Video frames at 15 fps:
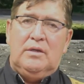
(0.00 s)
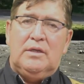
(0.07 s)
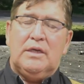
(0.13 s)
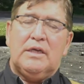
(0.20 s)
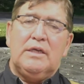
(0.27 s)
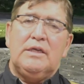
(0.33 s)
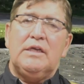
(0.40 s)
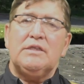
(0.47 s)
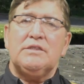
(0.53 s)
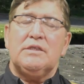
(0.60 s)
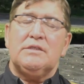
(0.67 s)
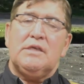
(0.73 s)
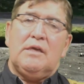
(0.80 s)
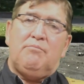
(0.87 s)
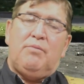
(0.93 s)
The
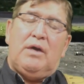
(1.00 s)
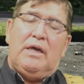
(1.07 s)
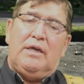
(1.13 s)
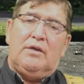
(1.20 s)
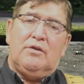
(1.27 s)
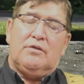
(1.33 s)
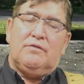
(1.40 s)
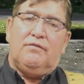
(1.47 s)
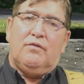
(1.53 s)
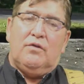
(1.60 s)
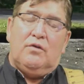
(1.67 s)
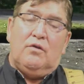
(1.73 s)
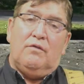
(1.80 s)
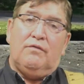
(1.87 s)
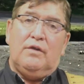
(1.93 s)
conditions at Pinehurst for
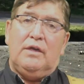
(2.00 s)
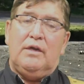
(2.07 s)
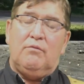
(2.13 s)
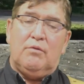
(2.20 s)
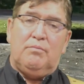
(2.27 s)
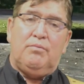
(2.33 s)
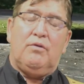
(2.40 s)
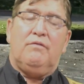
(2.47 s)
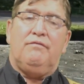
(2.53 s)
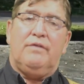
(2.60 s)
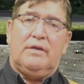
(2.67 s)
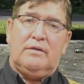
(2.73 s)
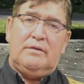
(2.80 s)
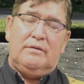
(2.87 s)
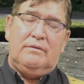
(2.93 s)
an overlay were
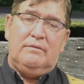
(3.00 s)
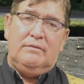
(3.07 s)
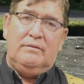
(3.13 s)
perfect.